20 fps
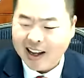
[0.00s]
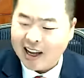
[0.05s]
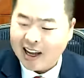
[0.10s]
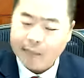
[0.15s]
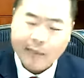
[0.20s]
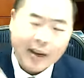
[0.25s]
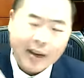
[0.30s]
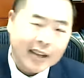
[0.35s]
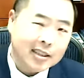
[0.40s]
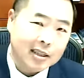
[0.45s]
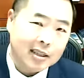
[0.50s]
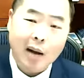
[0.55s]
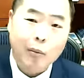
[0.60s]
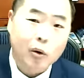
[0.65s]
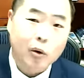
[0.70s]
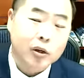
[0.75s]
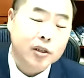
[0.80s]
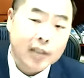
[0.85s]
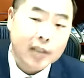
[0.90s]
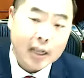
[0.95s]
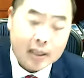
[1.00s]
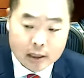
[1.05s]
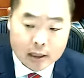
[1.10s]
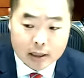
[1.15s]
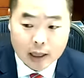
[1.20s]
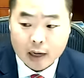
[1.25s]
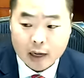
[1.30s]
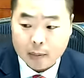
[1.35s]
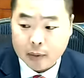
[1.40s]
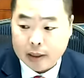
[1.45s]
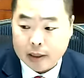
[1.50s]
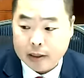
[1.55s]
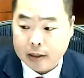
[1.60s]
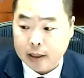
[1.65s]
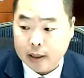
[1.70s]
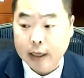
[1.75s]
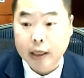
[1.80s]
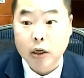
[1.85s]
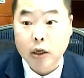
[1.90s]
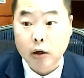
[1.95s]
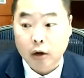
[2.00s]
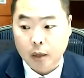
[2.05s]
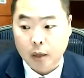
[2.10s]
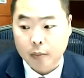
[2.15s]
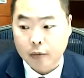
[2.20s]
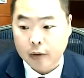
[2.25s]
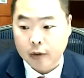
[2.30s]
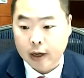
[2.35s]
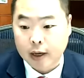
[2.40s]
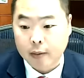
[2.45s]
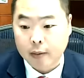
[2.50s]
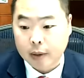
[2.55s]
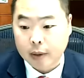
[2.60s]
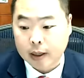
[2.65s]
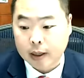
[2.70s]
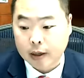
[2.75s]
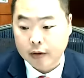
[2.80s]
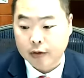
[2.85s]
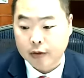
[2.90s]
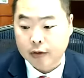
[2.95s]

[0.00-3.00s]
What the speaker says: It makes a lot more sense in a lot of places like Europe, right? Because